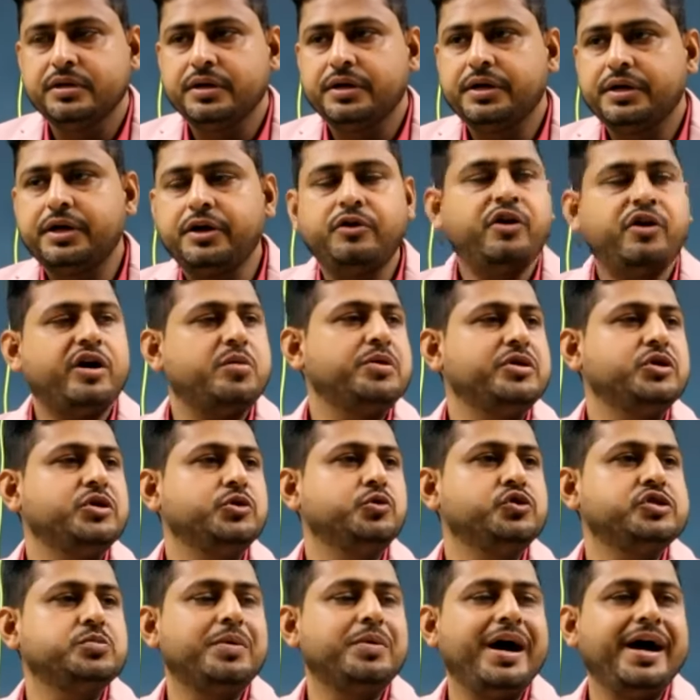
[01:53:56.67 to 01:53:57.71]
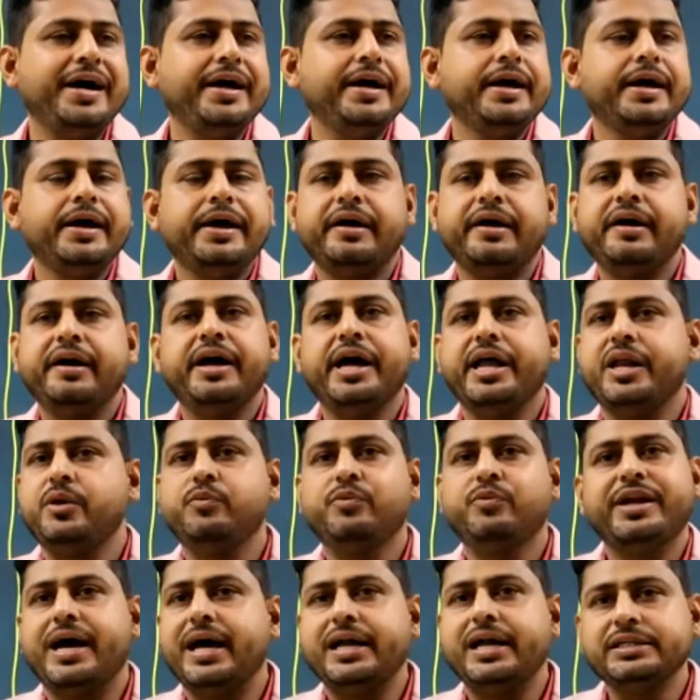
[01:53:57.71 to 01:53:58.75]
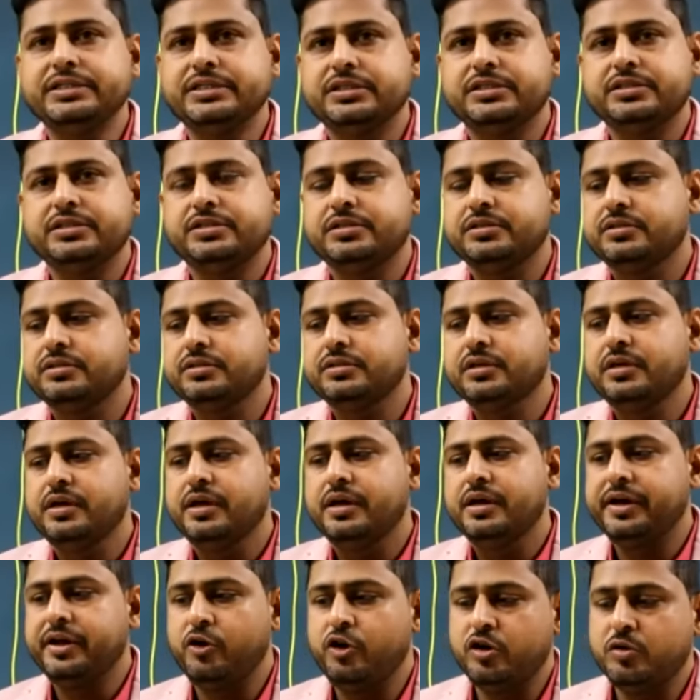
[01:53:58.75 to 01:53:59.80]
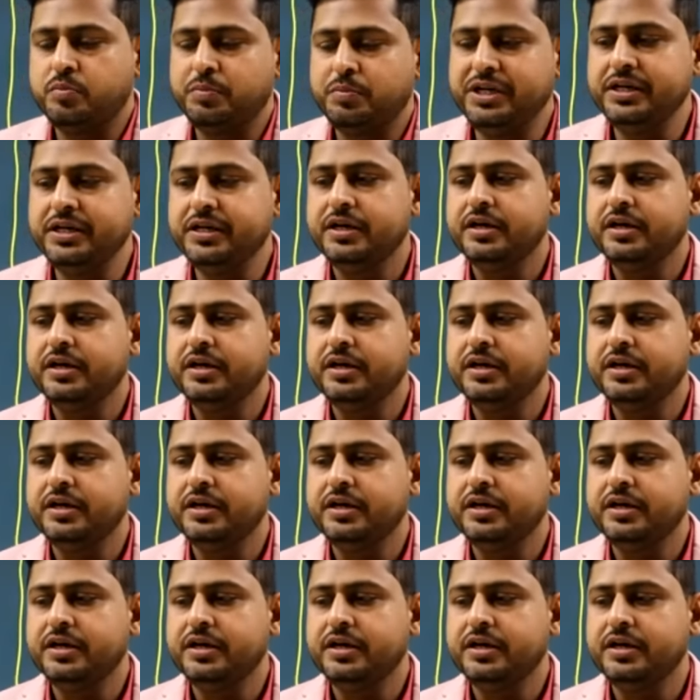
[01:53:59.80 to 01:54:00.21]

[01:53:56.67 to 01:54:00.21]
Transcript: Cannot be used by anyone else. Cannot be